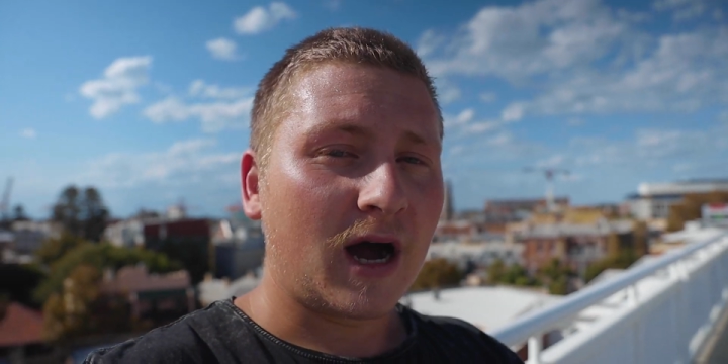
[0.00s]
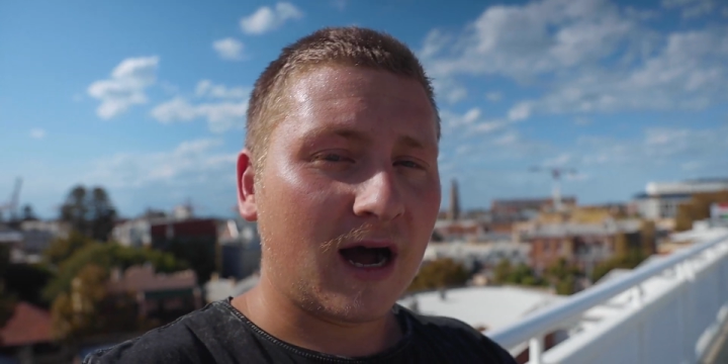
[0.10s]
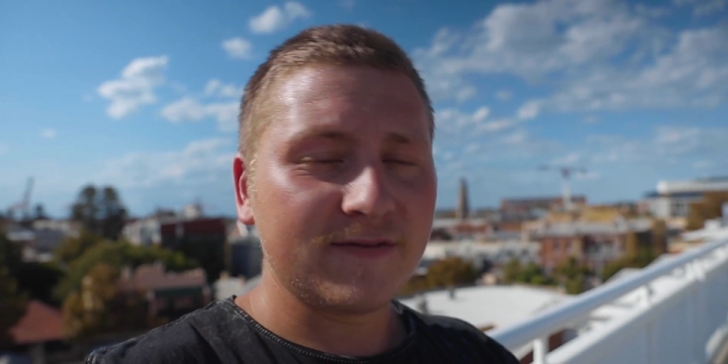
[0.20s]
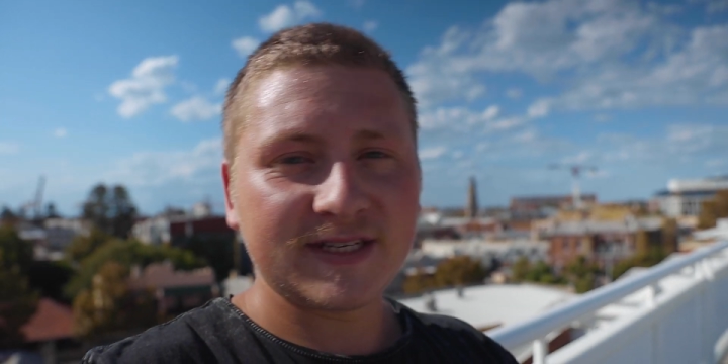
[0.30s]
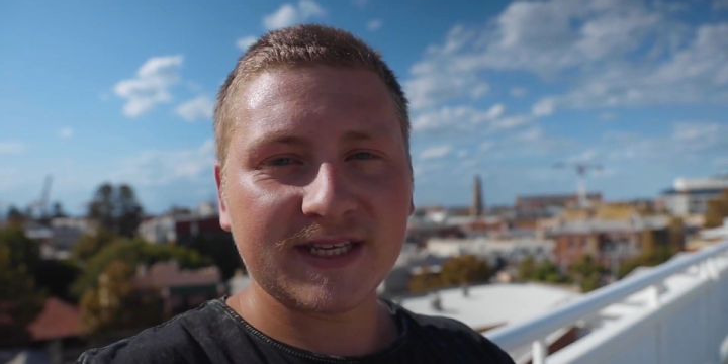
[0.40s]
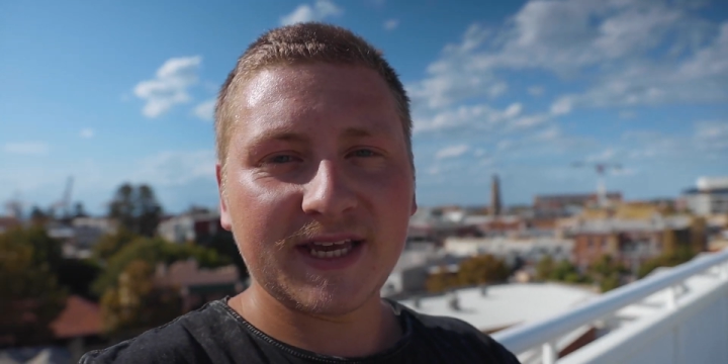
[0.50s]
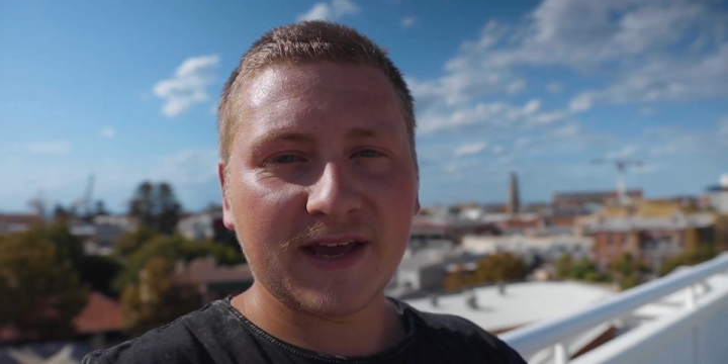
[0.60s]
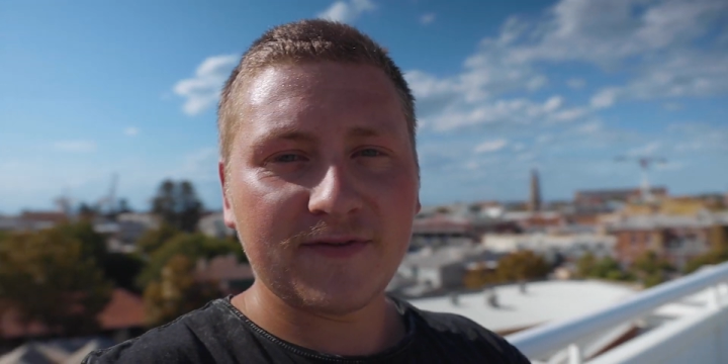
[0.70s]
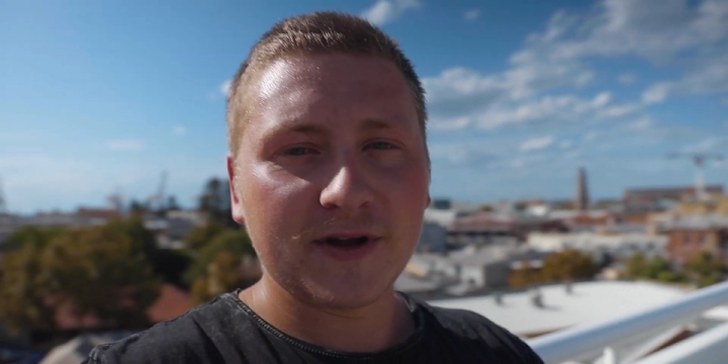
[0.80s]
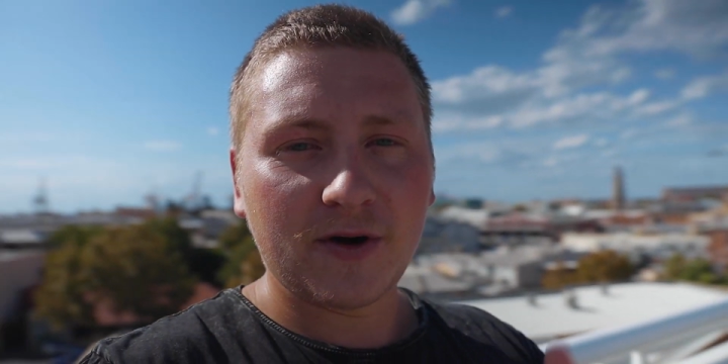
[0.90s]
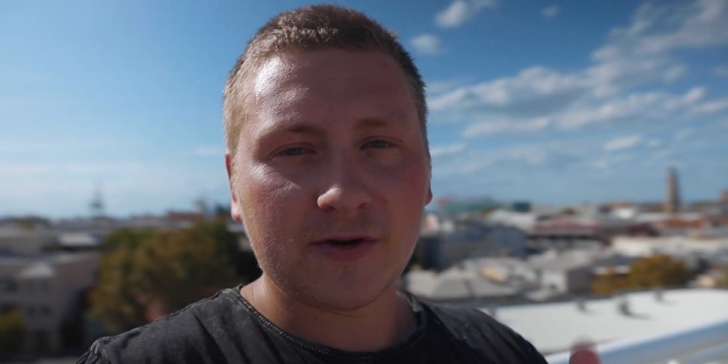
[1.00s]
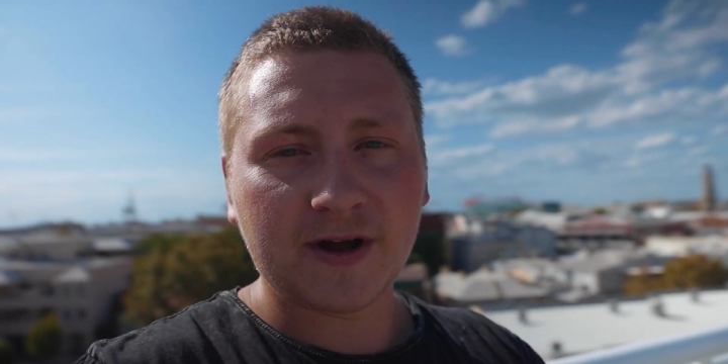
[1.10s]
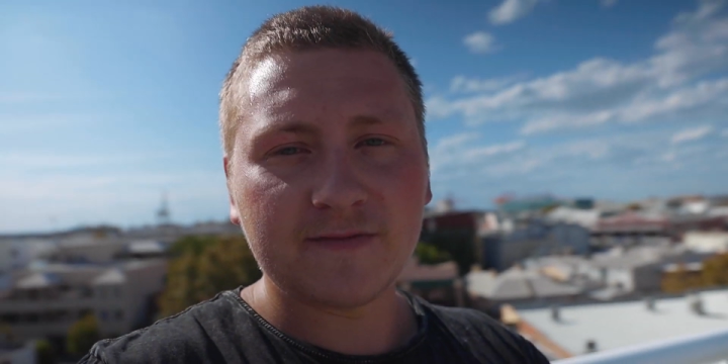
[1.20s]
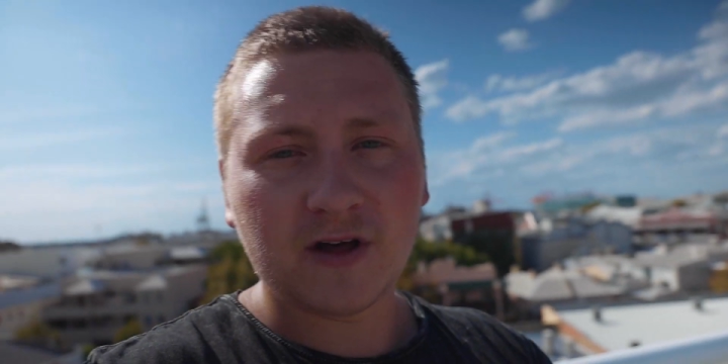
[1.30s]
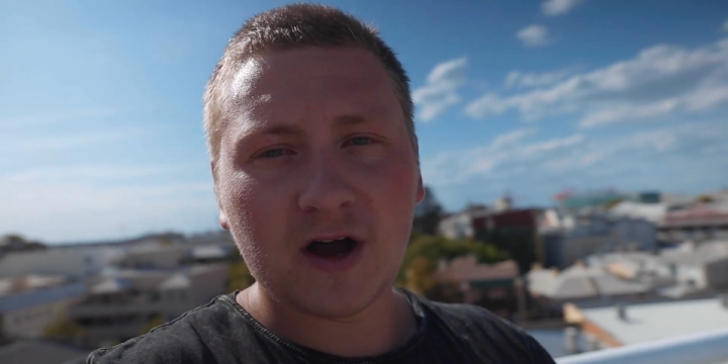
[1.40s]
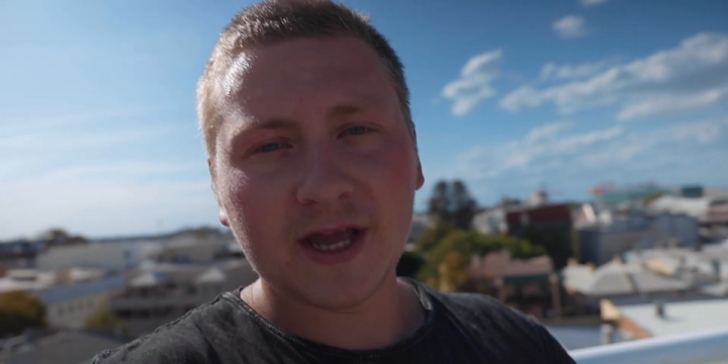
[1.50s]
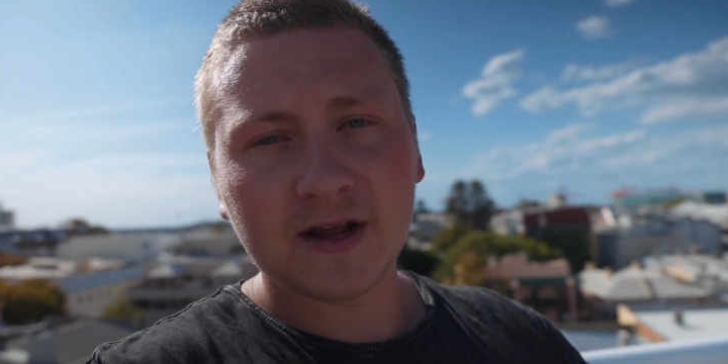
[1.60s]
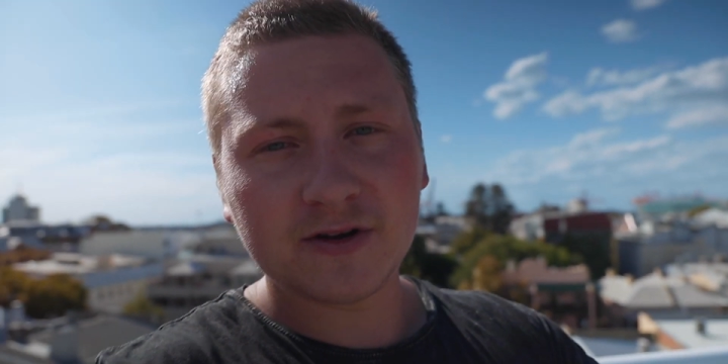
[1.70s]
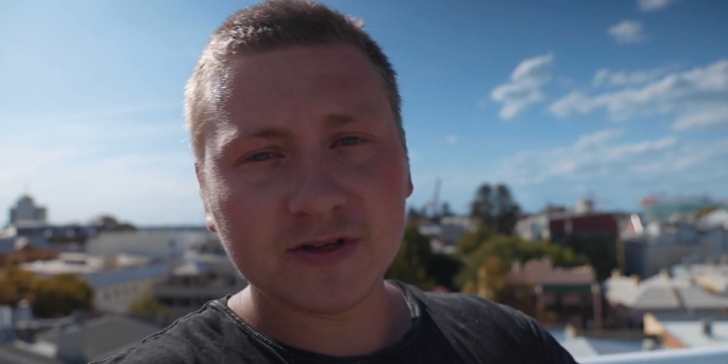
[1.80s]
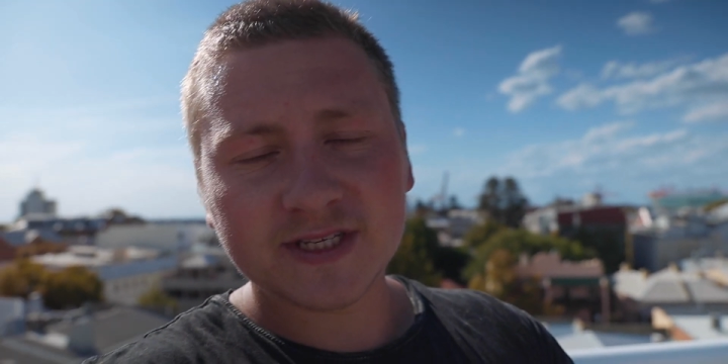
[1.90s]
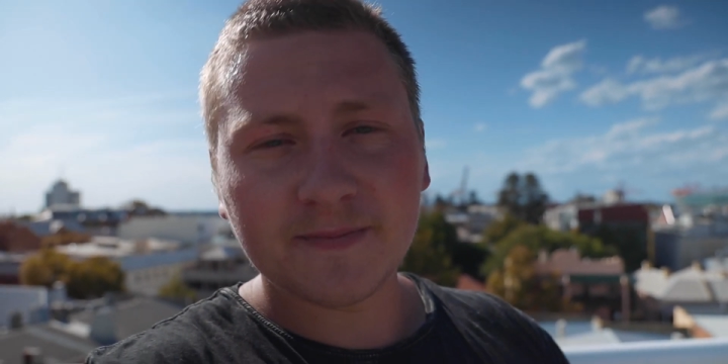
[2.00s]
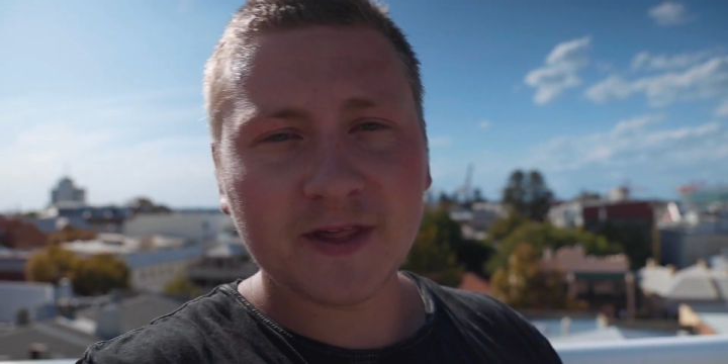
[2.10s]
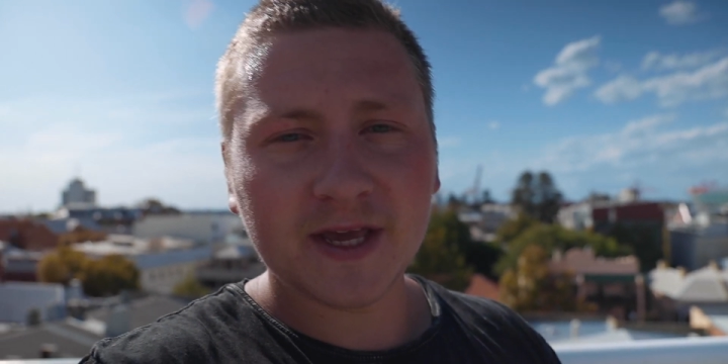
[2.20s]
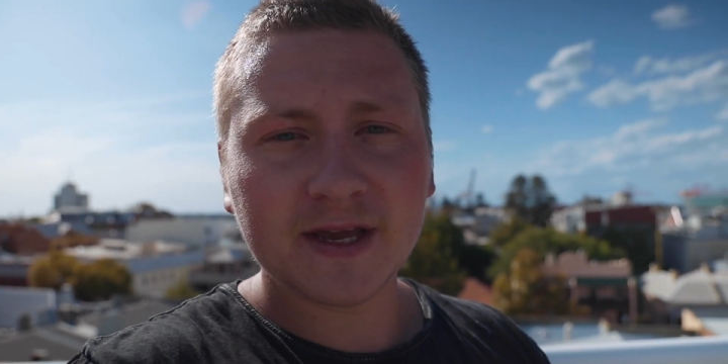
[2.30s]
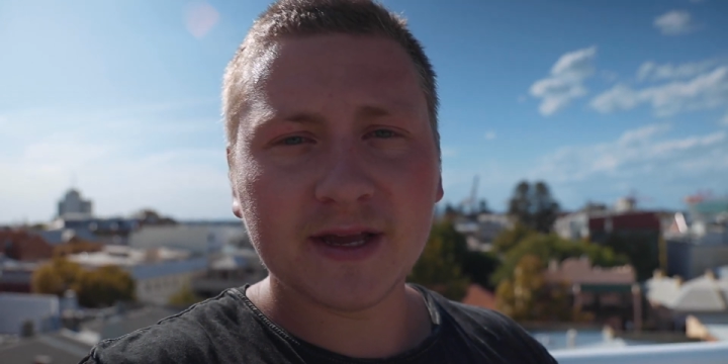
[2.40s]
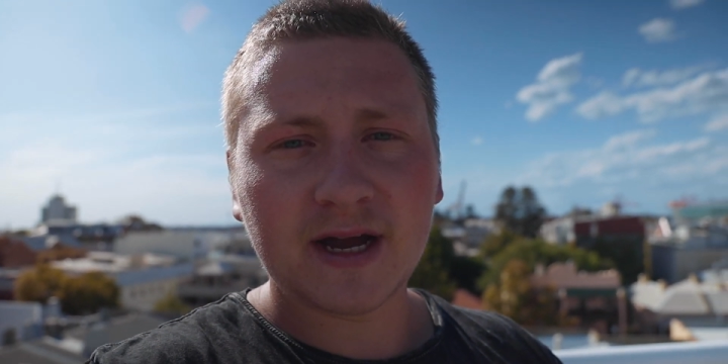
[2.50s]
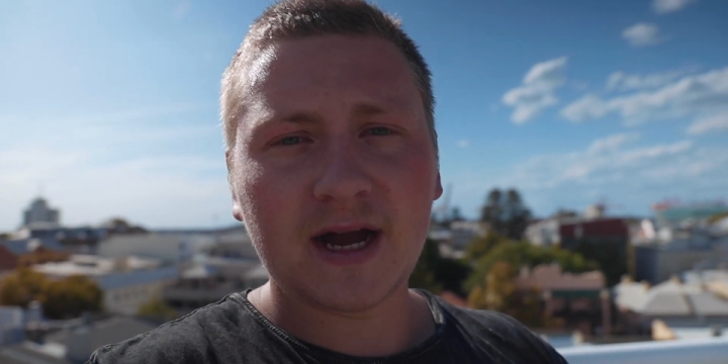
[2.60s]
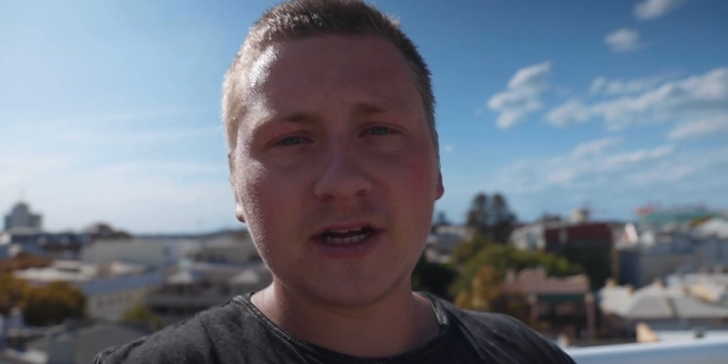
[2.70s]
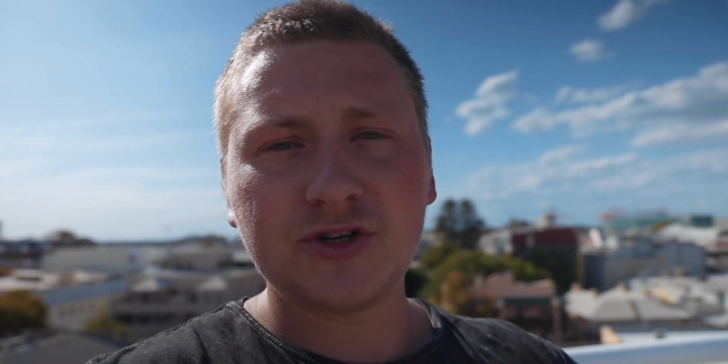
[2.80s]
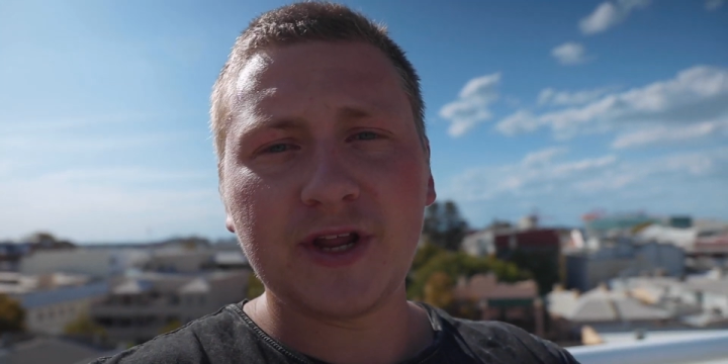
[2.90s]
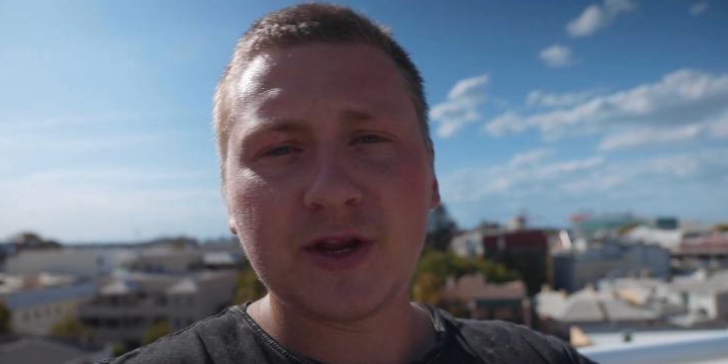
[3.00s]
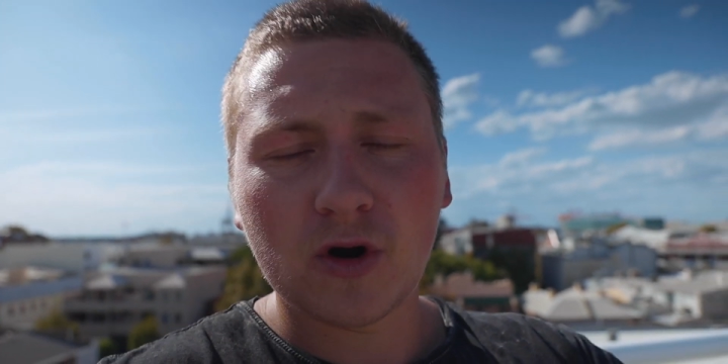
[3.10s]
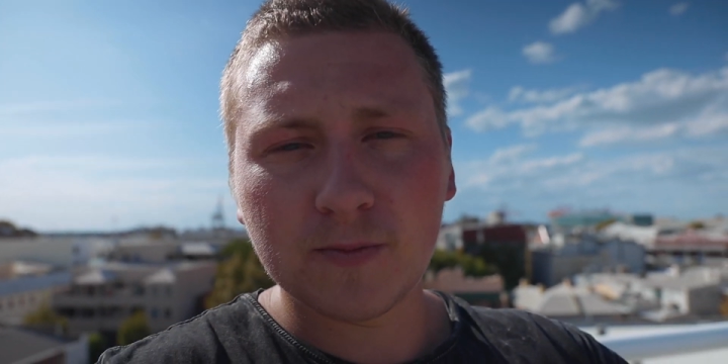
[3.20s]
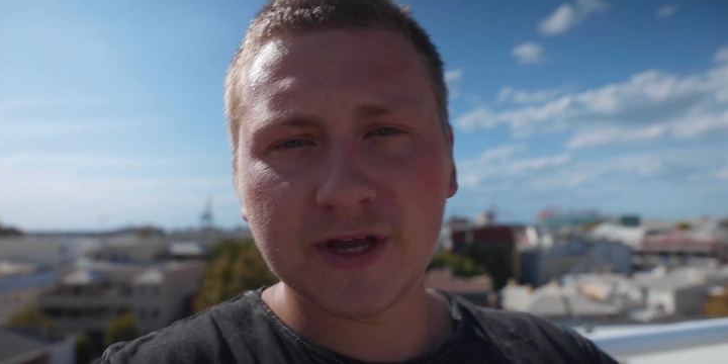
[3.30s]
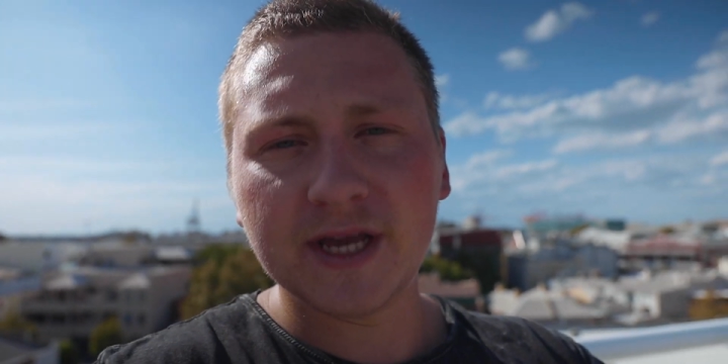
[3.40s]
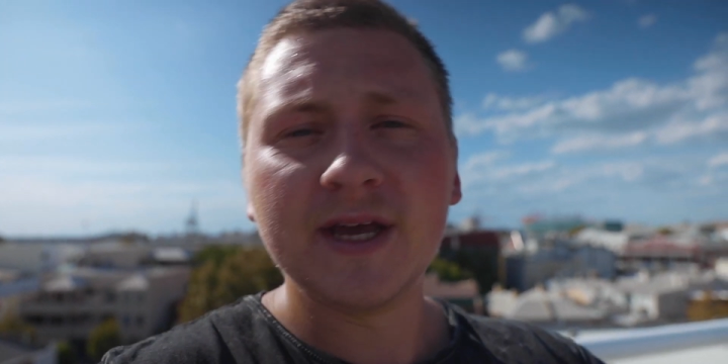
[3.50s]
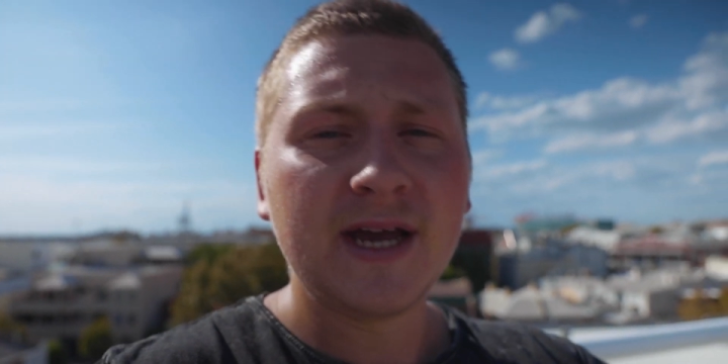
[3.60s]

Obviously, if you're going around vlogging or doing something, shooting normally,